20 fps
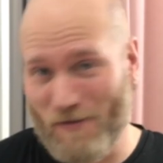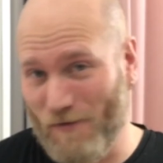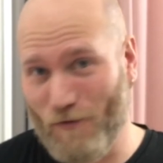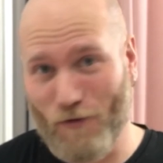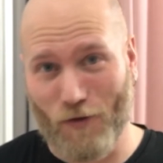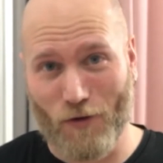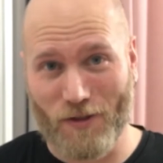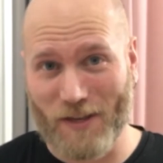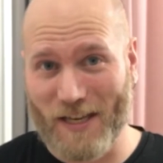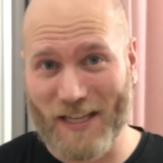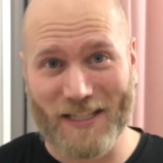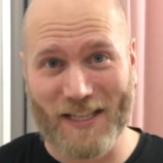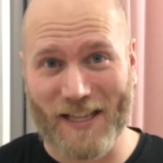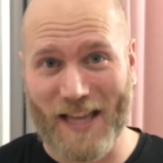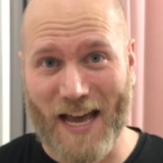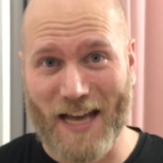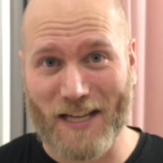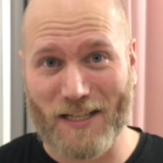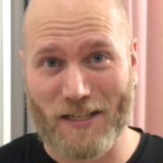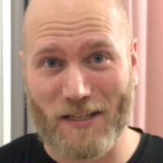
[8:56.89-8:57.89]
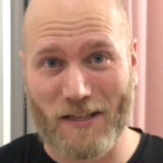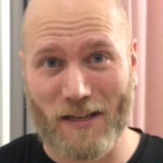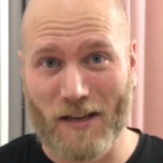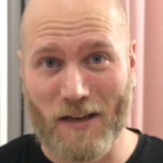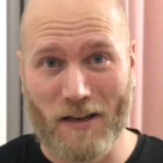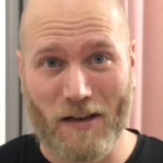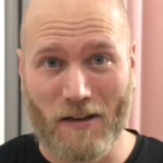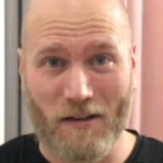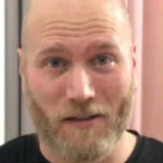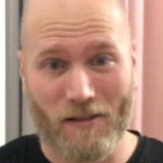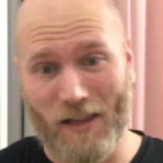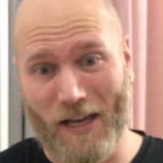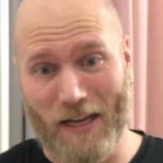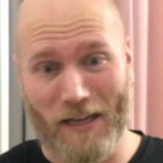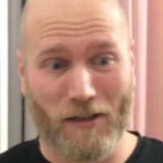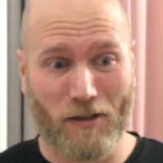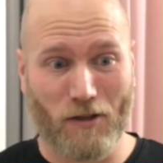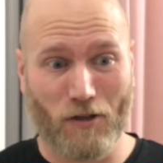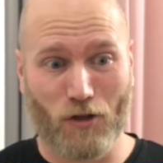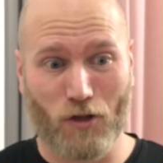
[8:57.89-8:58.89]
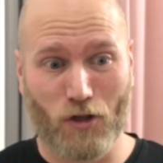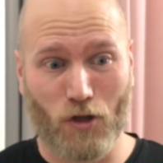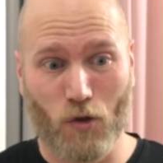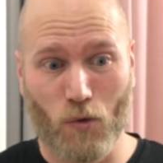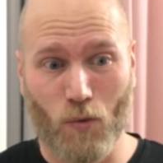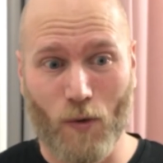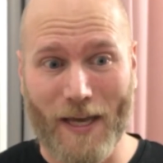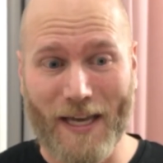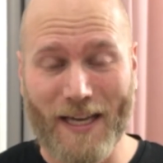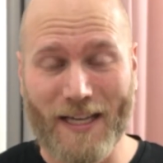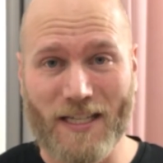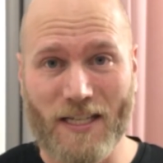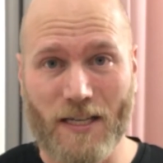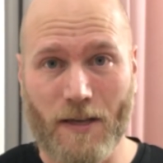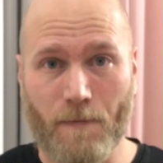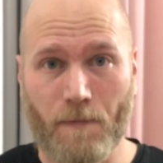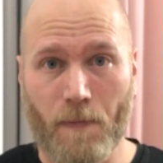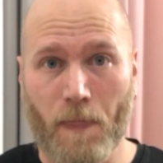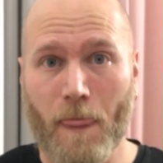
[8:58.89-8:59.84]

for these last 2 weeks.